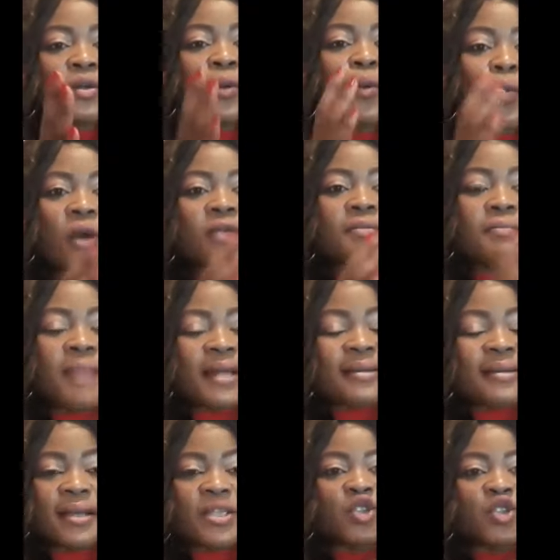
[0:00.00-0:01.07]
what matters
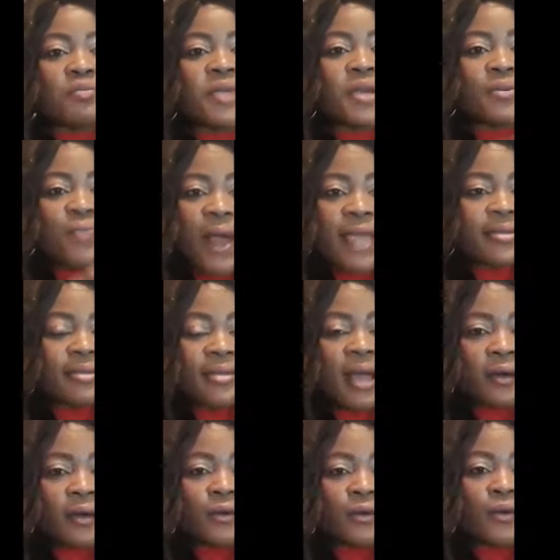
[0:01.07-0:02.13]
to me right now.
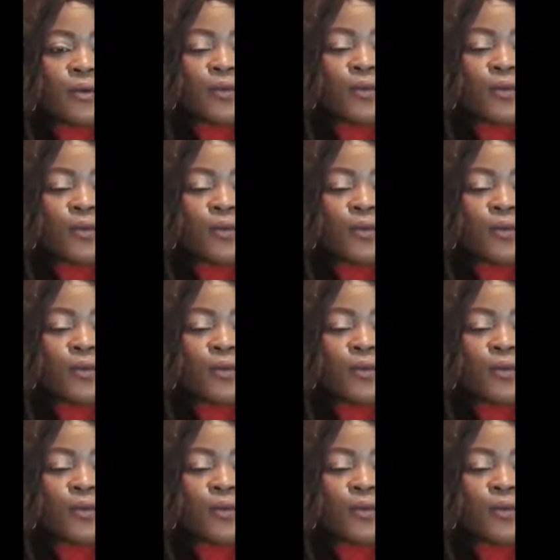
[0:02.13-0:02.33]
What